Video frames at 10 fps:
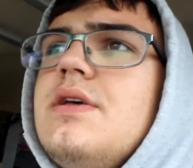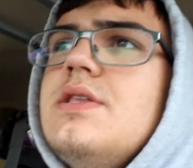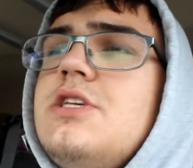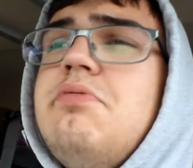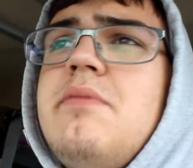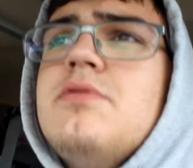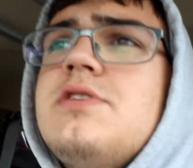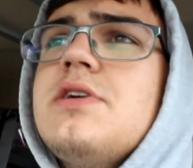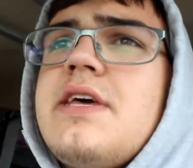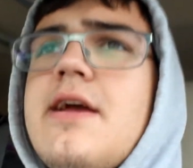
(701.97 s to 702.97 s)
these people
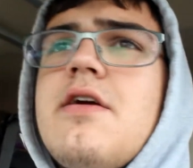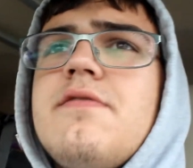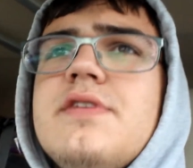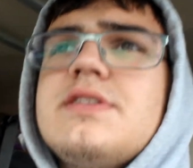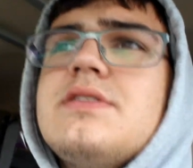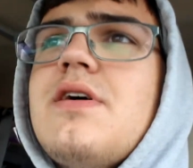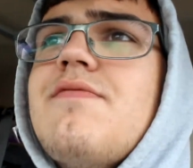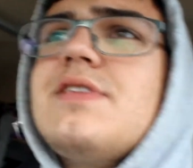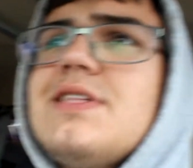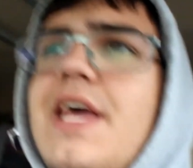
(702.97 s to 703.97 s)
took care of this
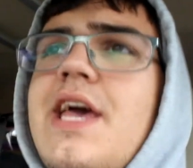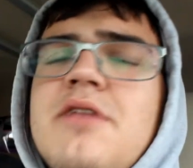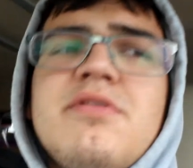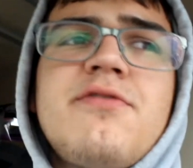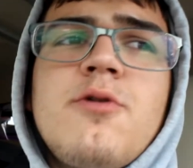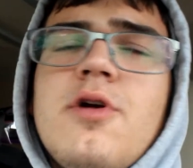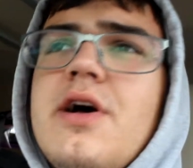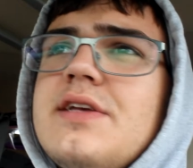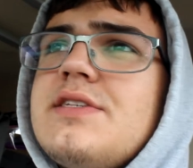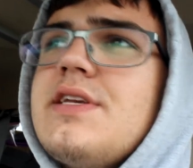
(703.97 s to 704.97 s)
land before
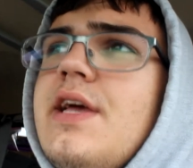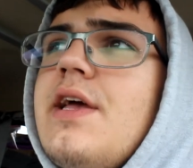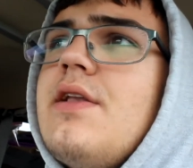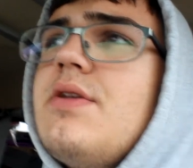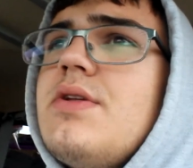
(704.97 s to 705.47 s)
us, and